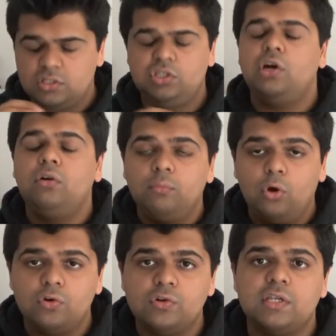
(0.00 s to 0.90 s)
General
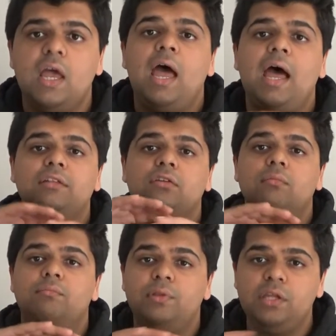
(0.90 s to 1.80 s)
Motors had
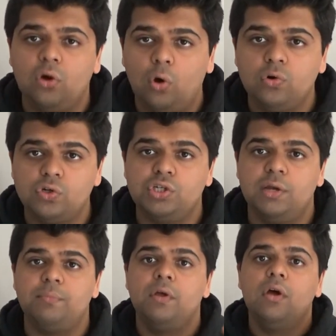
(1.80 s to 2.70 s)
complete
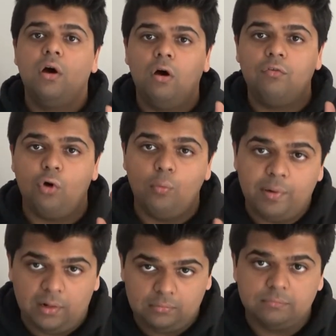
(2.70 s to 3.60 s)
ownership of
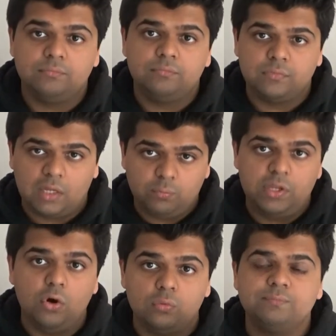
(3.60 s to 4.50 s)
Opel, that we
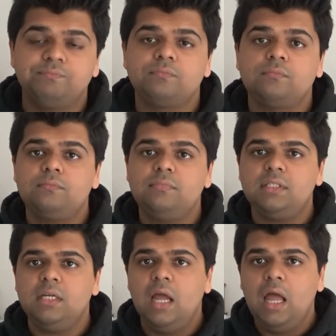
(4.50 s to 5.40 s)
know.
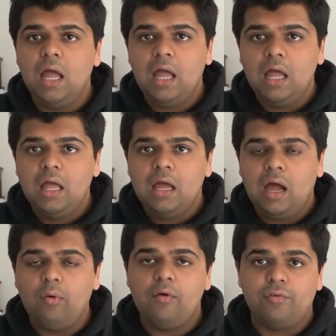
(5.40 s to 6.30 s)

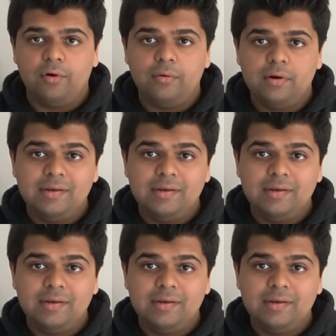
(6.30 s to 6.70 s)
However,